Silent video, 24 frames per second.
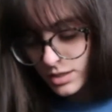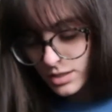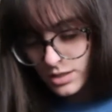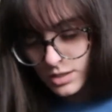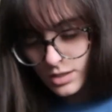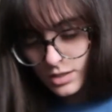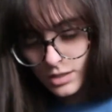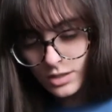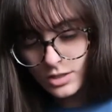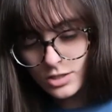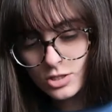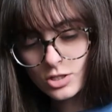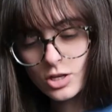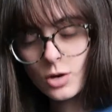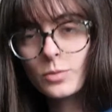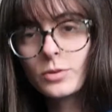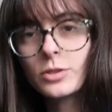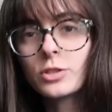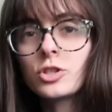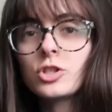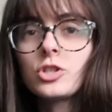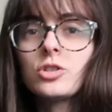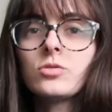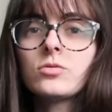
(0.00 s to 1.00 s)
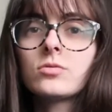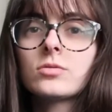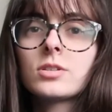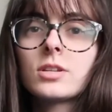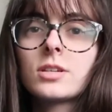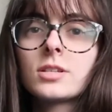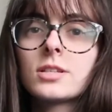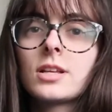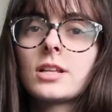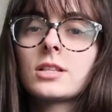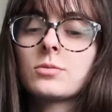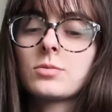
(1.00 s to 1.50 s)
Let's start with the shoes
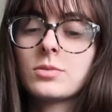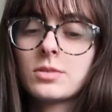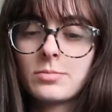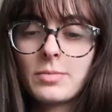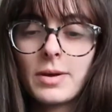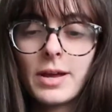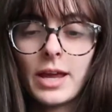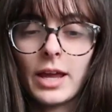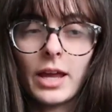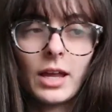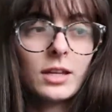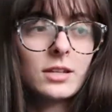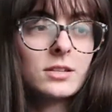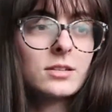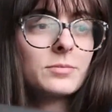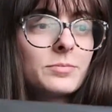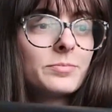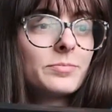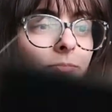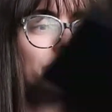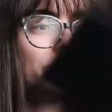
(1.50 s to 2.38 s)
because that's what's in my hand.